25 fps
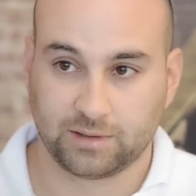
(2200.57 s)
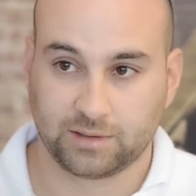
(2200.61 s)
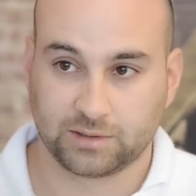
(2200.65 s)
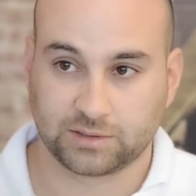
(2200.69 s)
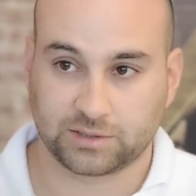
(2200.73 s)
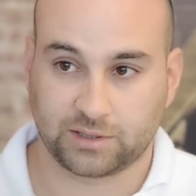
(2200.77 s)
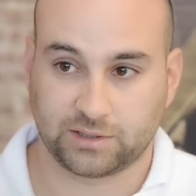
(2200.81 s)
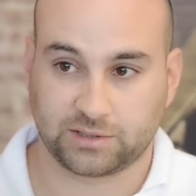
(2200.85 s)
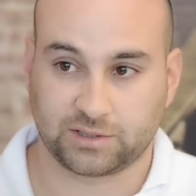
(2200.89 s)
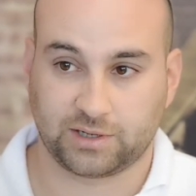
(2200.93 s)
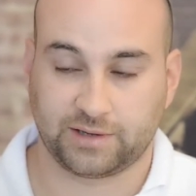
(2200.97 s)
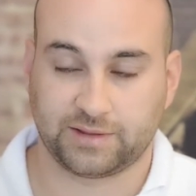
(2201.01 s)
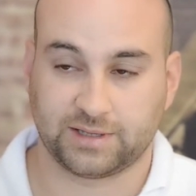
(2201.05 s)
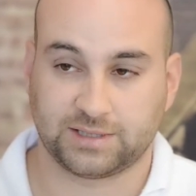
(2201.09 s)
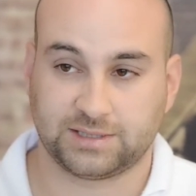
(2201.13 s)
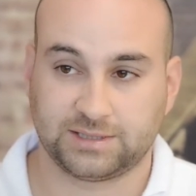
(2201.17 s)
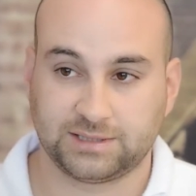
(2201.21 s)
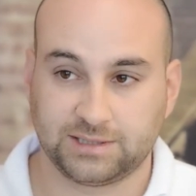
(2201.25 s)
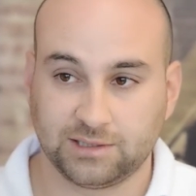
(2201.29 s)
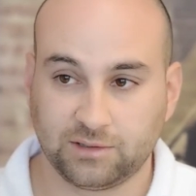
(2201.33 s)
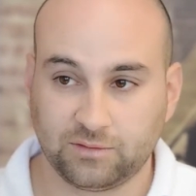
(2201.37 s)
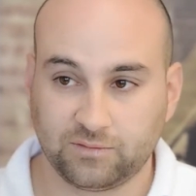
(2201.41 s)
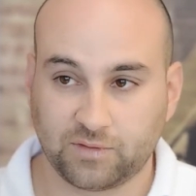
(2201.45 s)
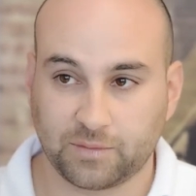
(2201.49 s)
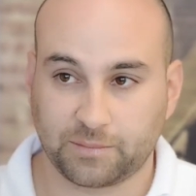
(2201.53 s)
So it's either
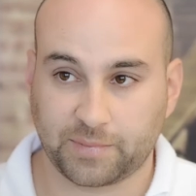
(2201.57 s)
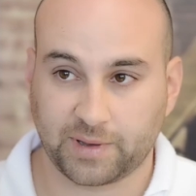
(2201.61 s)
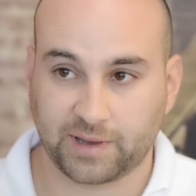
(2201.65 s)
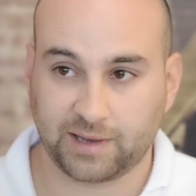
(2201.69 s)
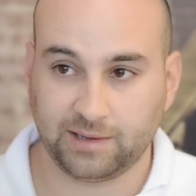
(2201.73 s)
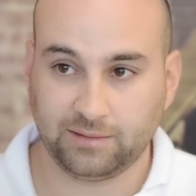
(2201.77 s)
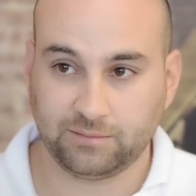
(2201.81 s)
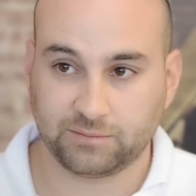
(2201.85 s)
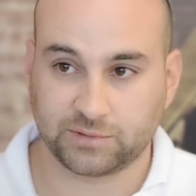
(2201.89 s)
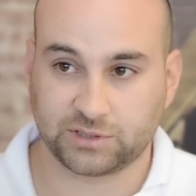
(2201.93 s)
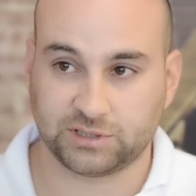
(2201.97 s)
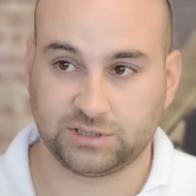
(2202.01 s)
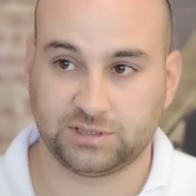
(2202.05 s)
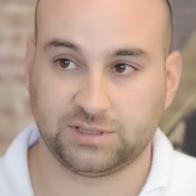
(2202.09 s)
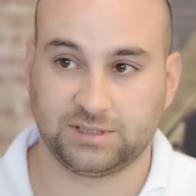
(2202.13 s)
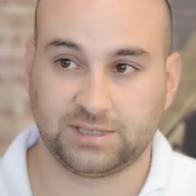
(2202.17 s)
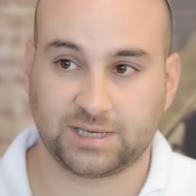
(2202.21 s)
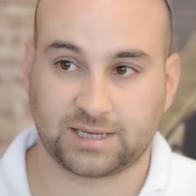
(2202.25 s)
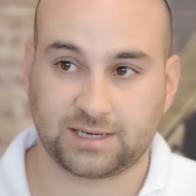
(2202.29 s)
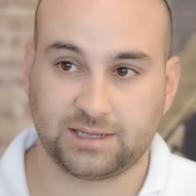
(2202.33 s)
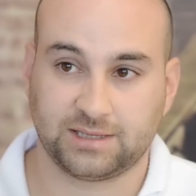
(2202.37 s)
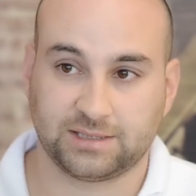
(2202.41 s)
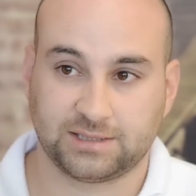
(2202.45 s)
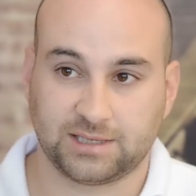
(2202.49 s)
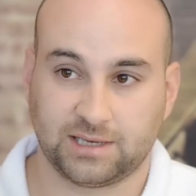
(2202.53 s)
silver paint, which is
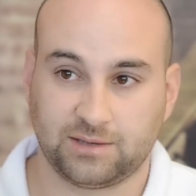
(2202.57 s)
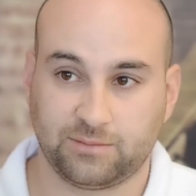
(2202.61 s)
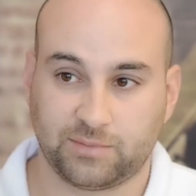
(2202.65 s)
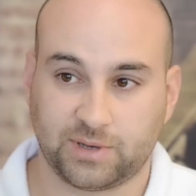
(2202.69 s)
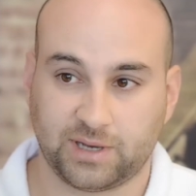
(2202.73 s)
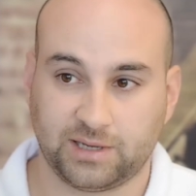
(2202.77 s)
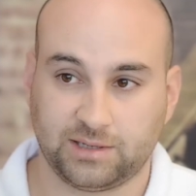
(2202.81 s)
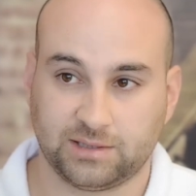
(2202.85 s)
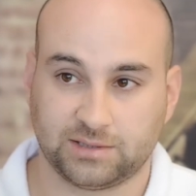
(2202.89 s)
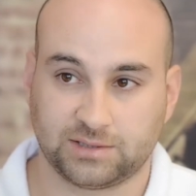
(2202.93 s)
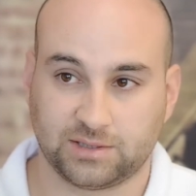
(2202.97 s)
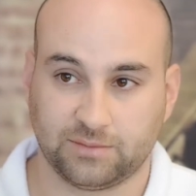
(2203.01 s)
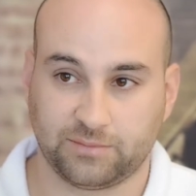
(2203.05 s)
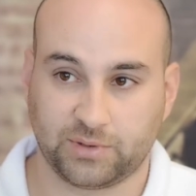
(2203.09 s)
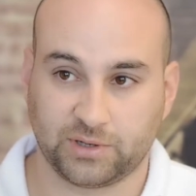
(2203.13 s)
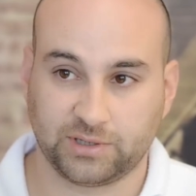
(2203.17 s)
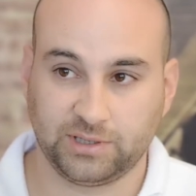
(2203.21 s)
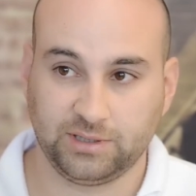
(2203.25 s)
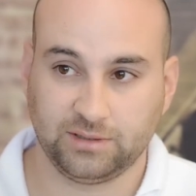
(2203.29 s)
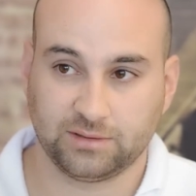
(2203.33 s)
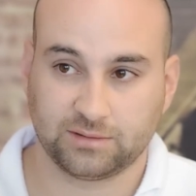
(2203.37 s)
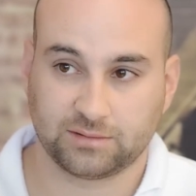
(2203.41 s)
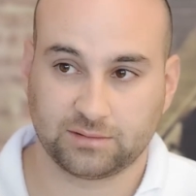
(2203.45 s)
exactly the same paint as the body.